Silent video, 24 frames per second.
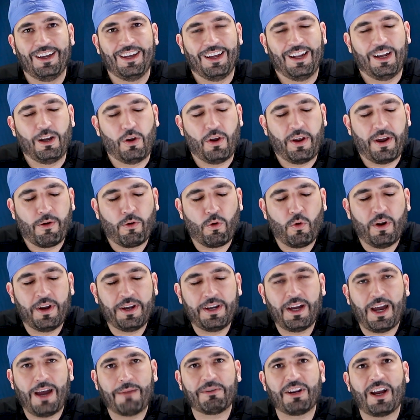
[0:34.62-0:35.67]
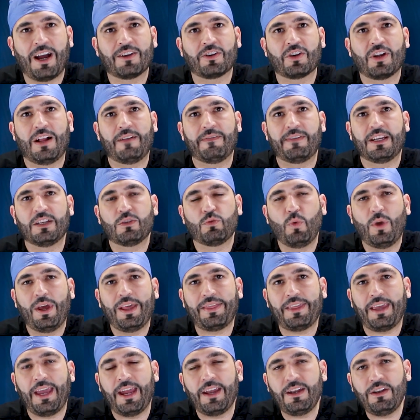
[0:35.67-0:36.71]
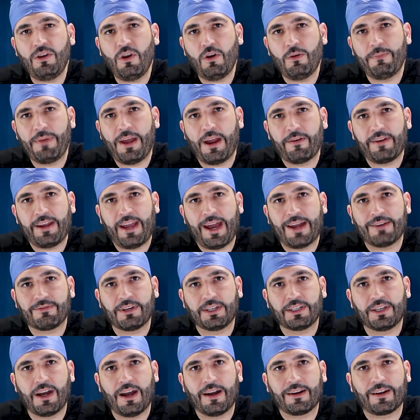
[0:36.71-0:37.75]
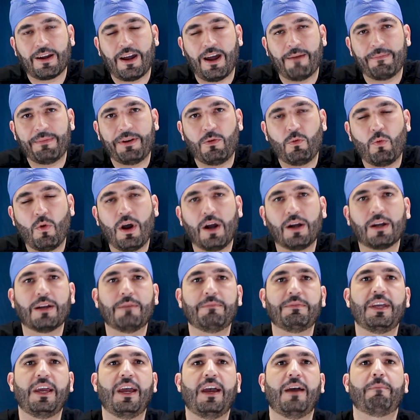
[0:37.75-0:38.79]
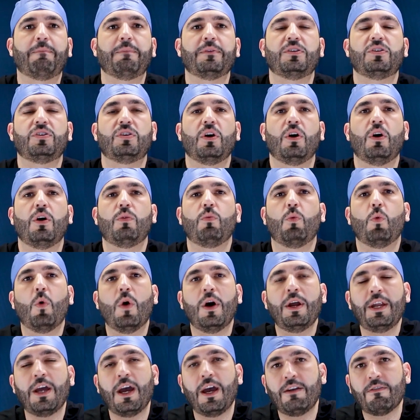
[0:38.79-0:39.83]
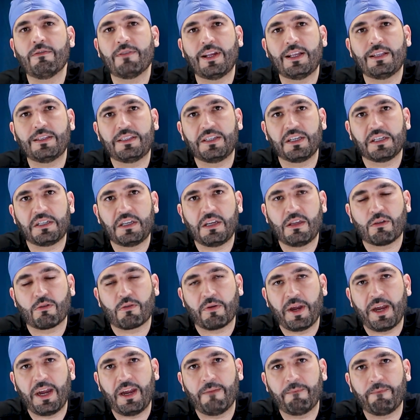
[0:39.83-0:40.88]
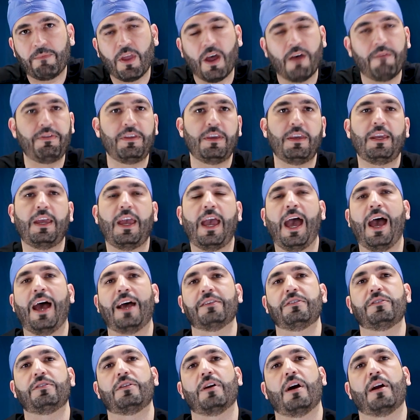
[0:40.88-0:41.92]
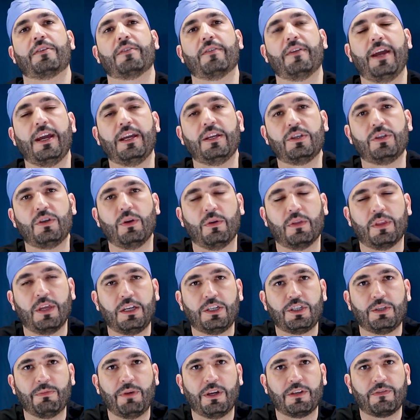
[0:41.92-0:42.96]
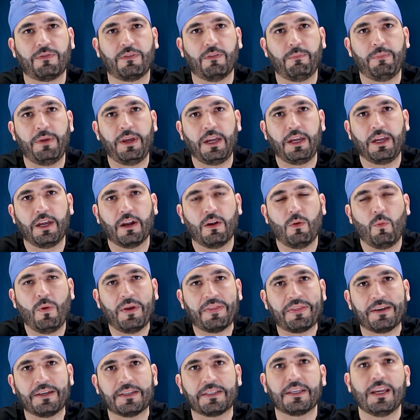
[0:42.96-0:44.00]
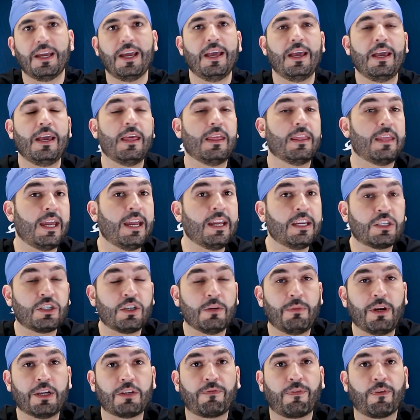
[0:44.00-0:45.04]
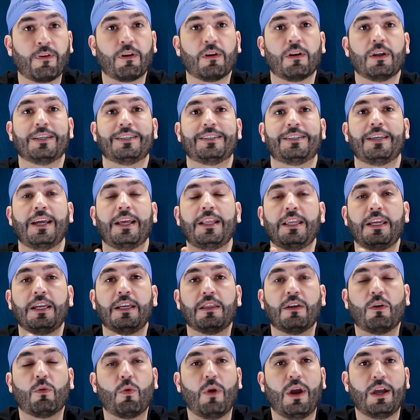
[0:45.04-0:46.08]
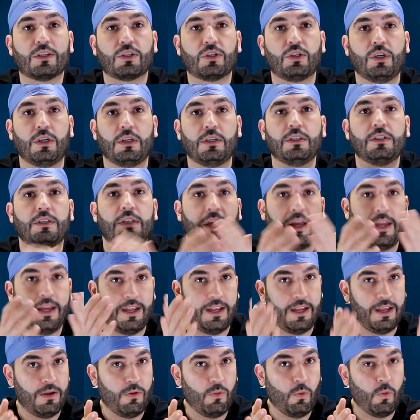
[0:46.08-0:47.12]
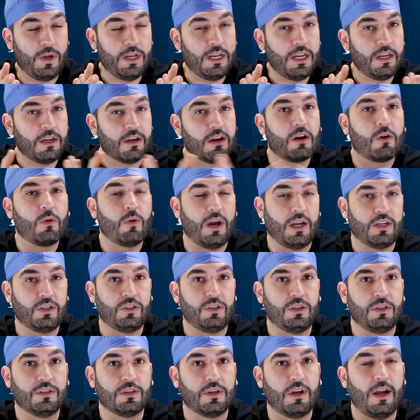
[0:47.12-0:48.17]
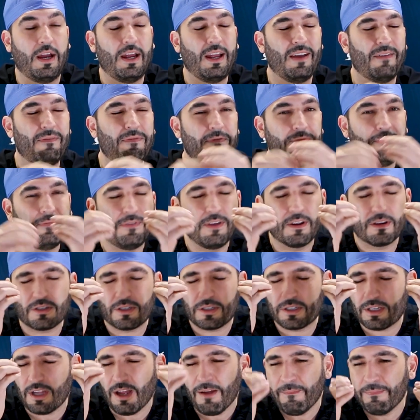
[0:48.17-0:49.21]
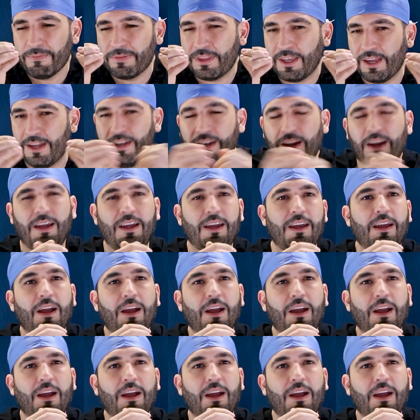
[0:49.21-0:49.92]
Hello everyone, I'm Dr. Alvarez with Endobariatric.com and welcome to episode 163 of the Ask Dr. A Show. Thanks so much for being here with us. Thanks so much for sending the questions. We need your questions, all right? If there's something